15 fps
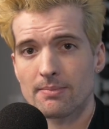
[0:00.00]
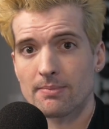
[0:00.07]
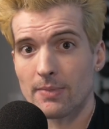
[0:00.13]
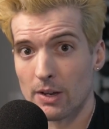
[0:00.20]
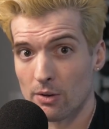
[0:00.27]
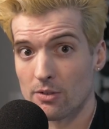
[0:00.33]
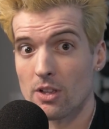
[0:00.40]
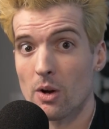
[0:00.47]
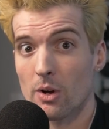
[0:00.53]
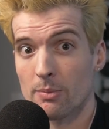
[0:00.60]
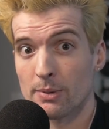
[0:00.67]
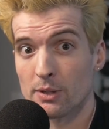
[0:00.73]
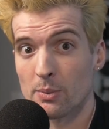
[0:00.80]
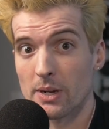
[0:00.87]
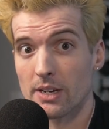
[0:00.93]
There is no in
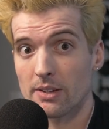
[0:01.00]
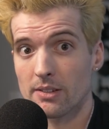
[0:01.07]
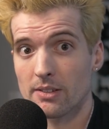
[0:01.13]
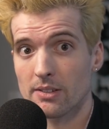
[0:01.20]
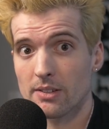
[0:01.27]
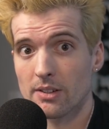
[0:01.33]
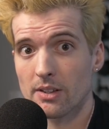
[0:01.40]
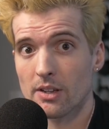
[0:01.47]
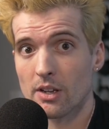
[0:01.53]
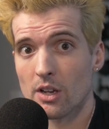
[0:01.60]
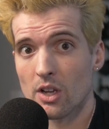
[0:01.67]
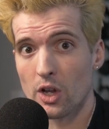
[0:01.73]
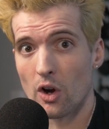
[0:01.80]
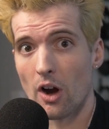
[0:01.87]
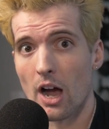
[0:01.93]
between. Your